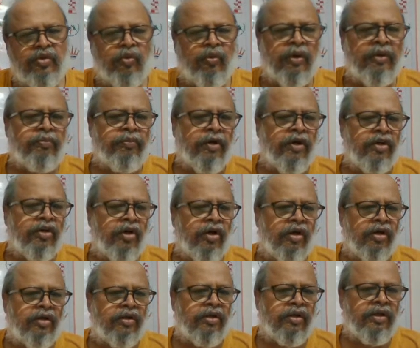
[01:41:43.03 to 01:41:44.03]
one pawn
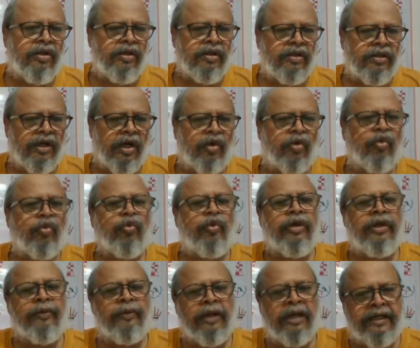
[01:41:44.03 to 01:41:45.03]
gone now rook
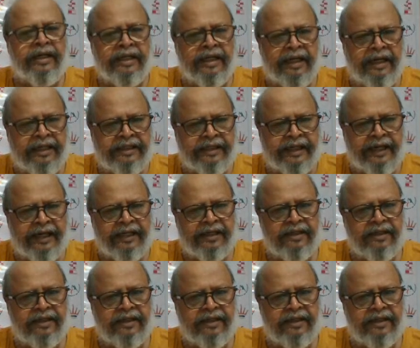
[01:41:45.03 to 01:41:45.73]
queen will enter 8th